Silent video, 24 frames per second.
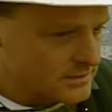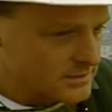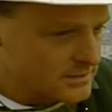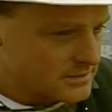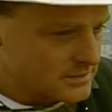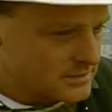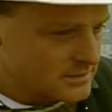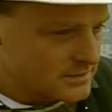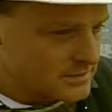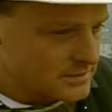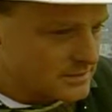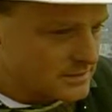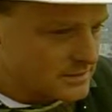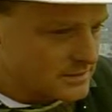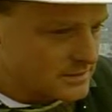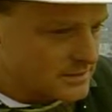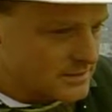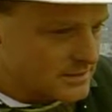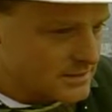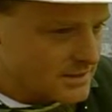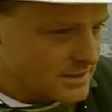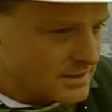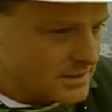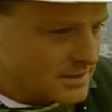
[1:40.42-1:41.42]
Why?
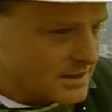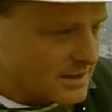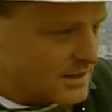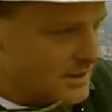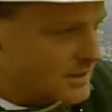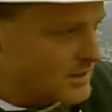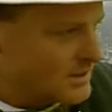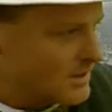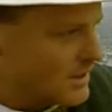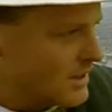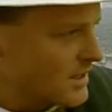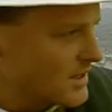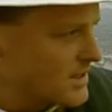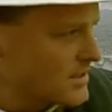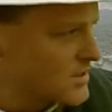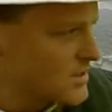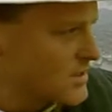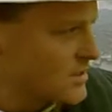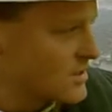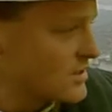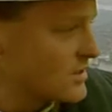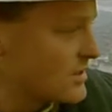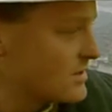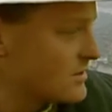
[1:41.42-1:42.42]
Oh, it's
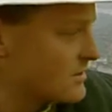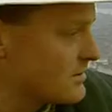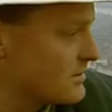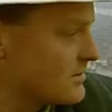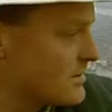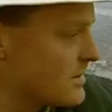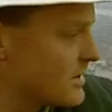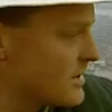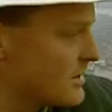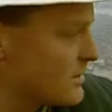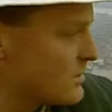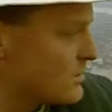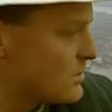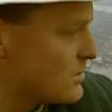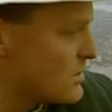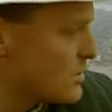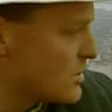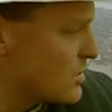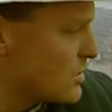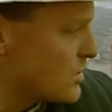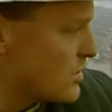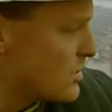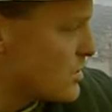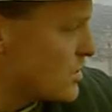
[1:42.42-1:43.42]
just,
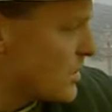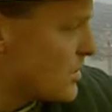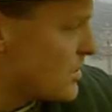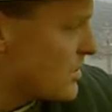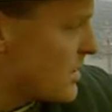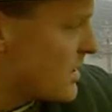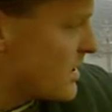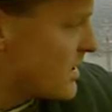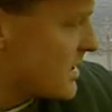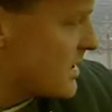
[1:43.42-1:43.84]
to do a job like